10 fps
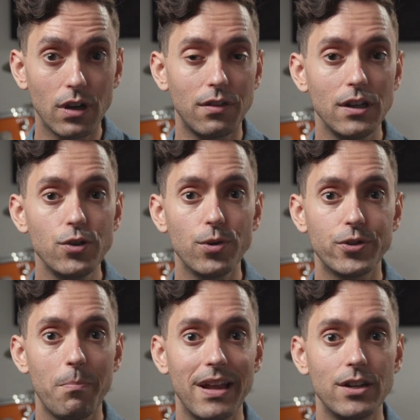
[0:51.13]

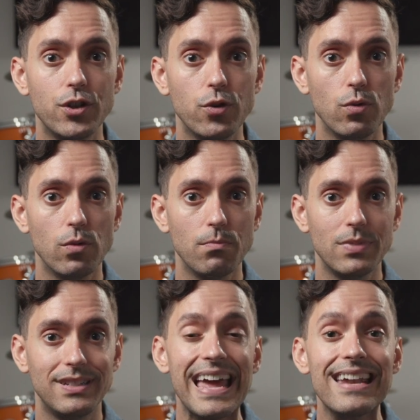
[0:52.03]
Cathedrals are meant to
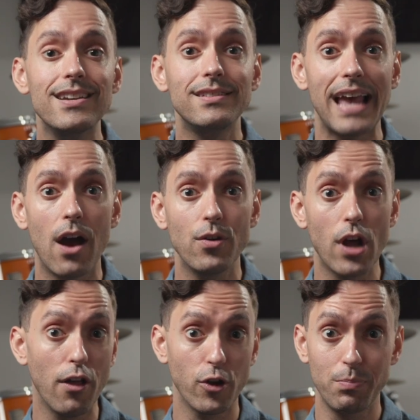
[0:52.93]
send
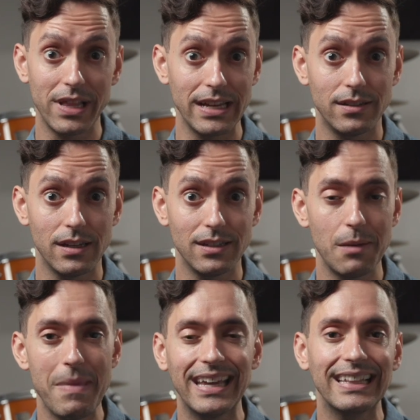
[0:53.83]
sound other places
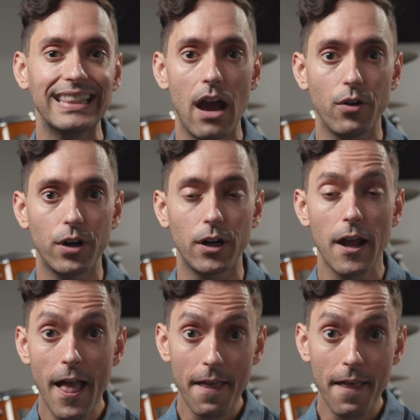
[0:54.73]
and make it louder.